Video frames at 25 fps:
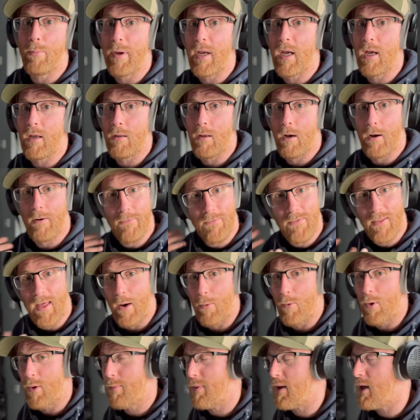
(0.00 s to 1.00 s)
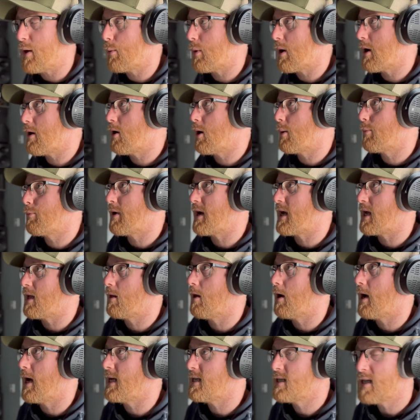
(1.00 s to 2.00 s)
be enough. That would be where our break
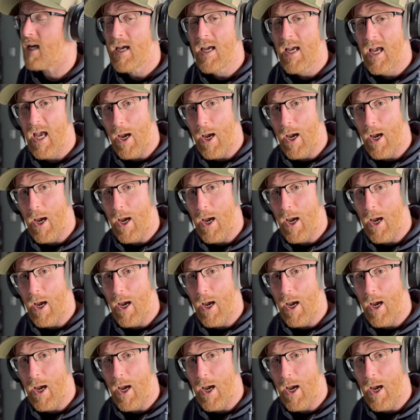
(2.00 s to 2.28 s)
lies.